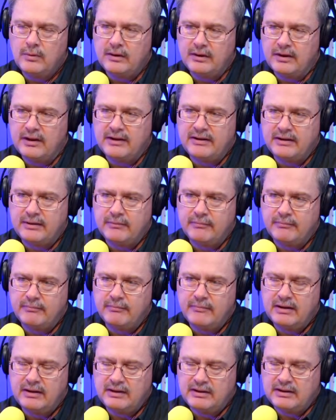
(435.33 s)
Well,
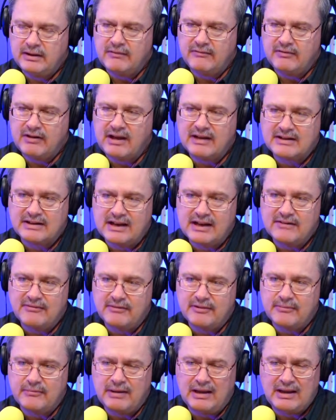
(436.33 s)
and they've got to have
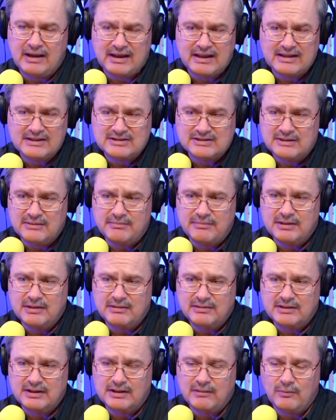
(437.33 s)
the
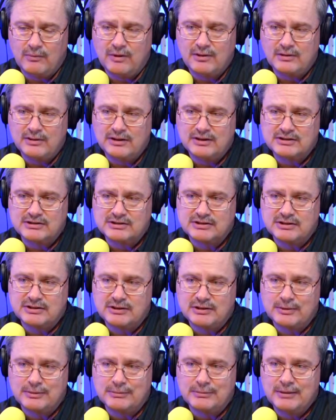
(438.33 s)
ability and willingness
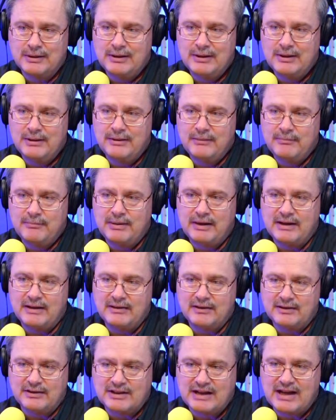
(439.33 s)
to pay
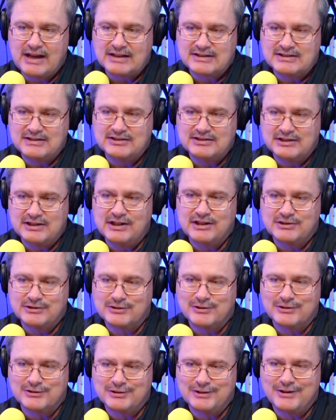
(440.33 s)
their taxes and
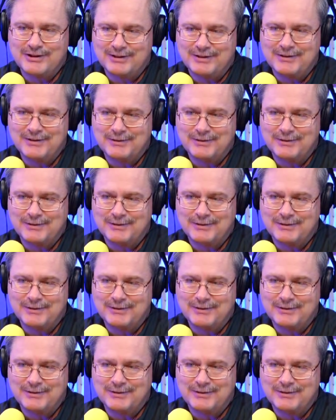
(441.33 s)
insurance, doesn't